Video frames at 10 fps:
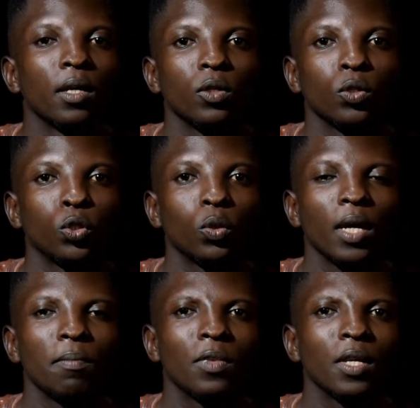You show
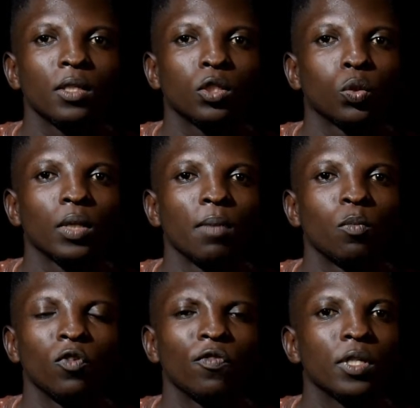them things, show them
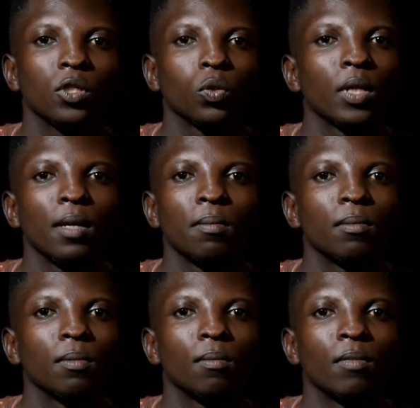movies, show
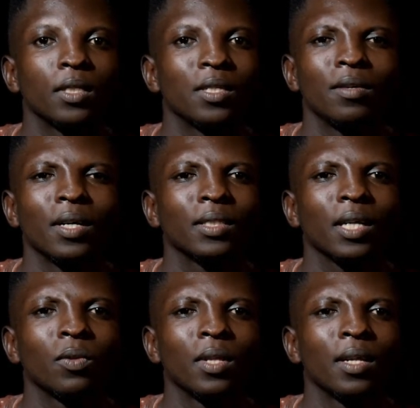them materials
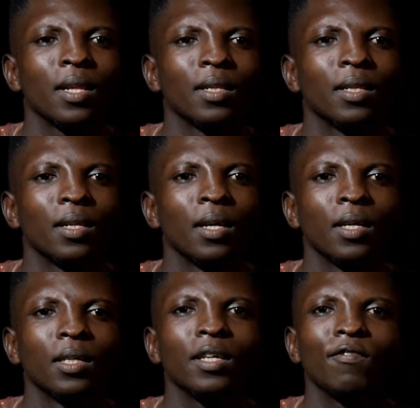out there, that
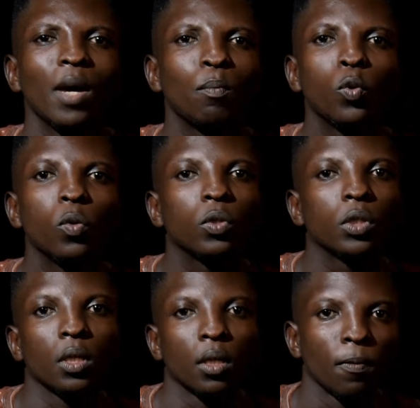give them
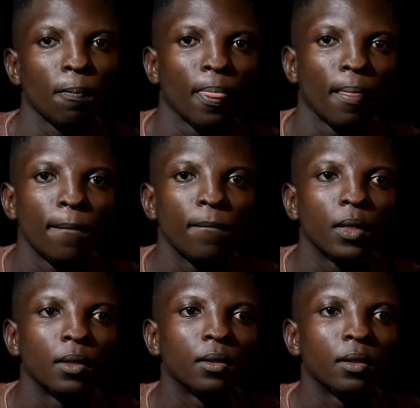books
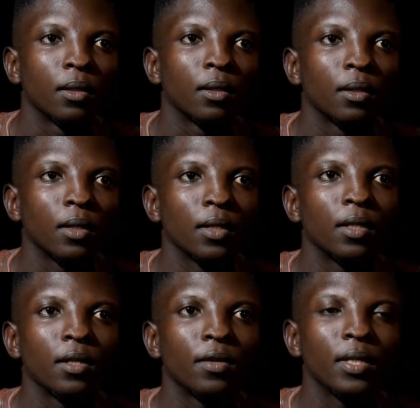that
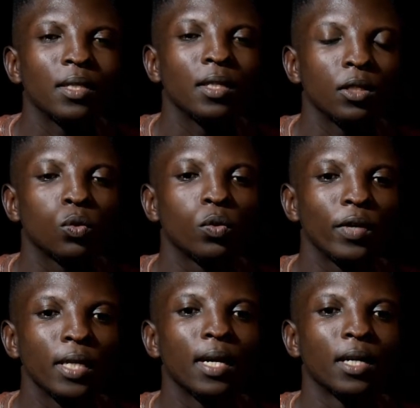they need to
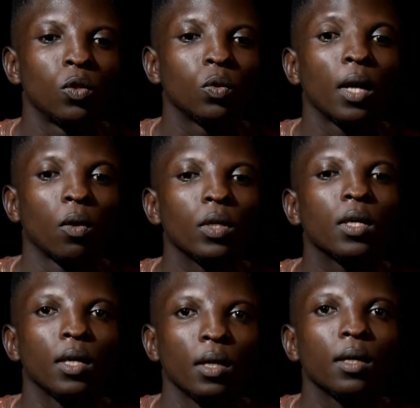read and know that,
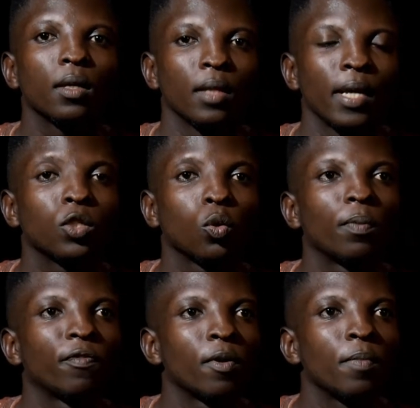okay, there is
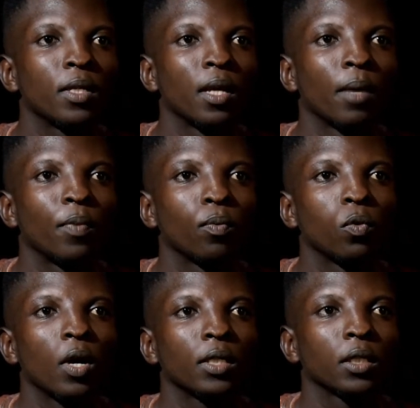hope for me. There are people
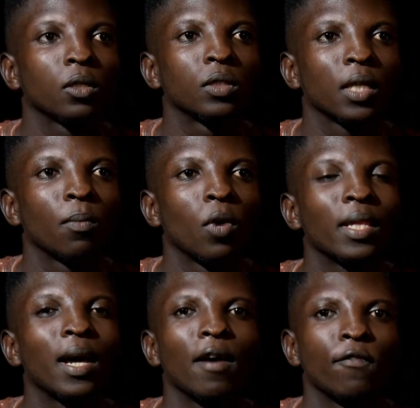who are sickle cell
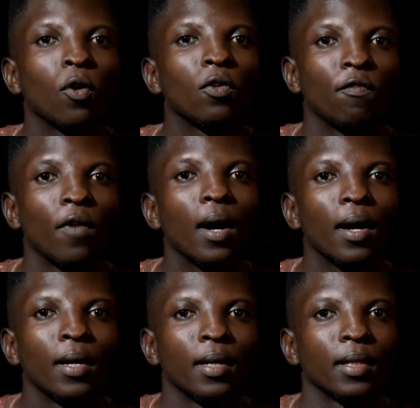but that have gone far,
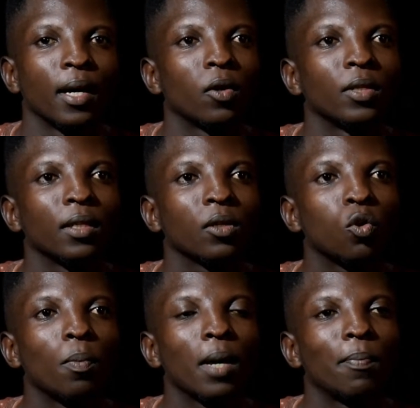that are on
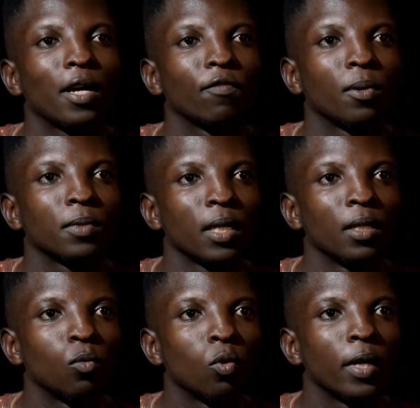global platforms at
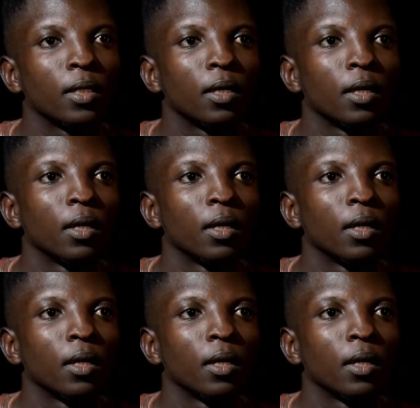the moment.